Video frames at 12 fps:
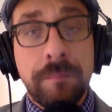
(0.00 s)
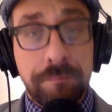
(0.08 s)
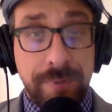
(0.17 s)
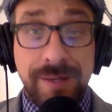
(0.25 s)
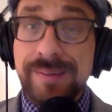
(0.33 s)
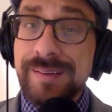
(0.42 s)

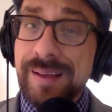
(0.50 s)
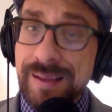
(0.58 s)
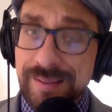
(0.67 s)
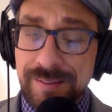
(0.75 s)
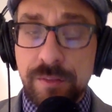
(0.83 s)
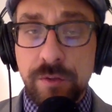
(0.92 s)
But
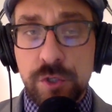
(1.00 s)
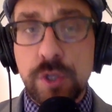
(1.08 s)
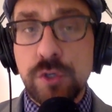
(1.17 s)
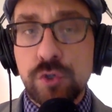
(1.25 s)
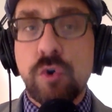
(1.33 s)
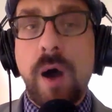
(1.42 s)

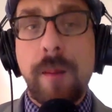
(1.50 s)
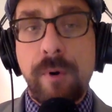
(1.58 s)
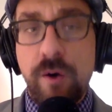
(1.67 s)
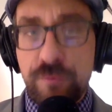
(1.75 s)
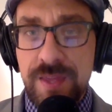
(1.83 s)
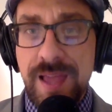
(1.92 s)
the
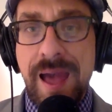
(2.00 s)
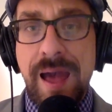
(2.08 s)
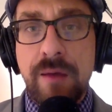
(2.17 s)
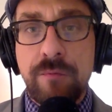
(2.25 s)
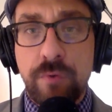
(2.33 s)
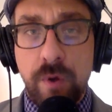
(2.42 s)
drop-off he
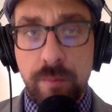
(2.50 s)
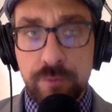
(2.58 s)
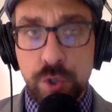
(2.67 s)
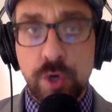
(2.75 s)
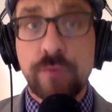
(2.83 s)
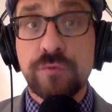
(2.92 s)
had from
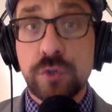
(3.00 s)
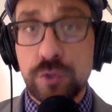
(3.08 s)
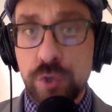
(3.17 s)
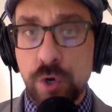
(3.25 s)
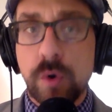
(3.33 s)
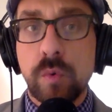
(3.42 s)
turf to
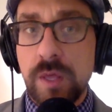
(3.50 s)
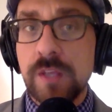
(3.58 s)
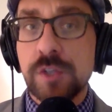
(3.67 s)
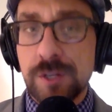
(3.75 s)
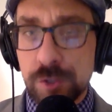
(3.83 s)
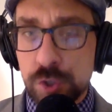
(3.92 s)
dirt
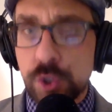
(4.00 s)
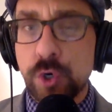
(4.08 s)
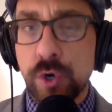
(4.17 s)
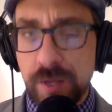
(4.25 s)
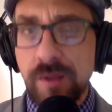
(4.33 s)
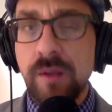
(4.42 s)
is
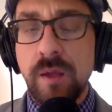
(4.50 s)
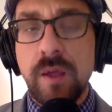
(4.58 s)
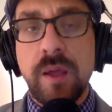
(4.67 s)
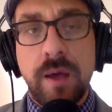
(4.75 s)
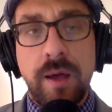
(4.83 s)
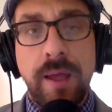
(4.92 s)
concerning.
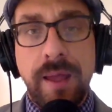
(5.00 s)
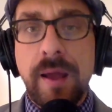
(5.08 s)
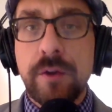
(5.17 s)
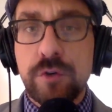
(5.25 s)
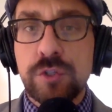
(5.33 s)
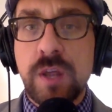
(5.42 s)
And
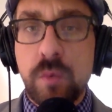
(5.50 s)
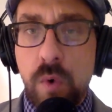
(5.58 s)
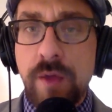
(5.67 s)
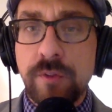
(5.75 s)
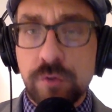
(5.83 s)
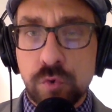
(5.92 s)
I understand
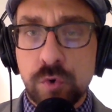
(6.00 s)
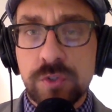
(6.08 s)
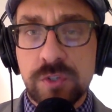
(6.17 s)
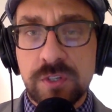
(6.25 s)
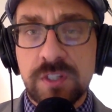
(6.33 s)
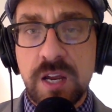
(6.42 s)
why this horse
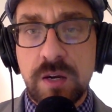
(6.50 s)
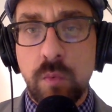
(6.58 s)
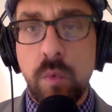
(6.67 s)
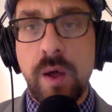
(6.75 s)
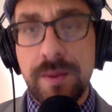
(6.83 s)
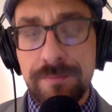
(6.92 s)
is a
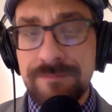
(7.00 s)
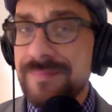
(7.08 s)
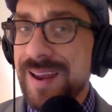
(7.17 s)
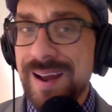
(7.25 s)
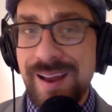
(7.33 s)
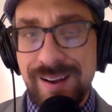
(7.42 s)
10-1. He
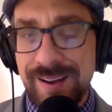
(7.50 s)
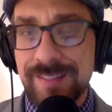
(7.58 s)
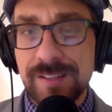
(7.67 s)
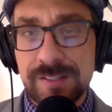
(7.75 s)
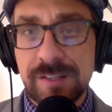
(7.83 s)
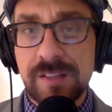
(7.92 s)
may not like
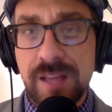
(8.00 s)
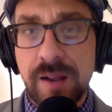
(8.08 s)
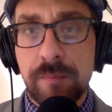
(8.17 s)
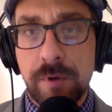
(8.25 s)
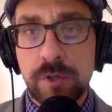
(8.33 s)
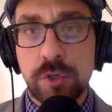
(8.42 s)
this
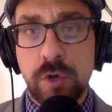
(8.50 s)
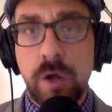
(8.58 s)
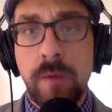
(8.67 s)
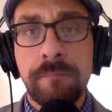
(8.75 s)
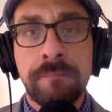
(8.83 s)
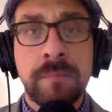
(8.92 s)
synthetic much at all.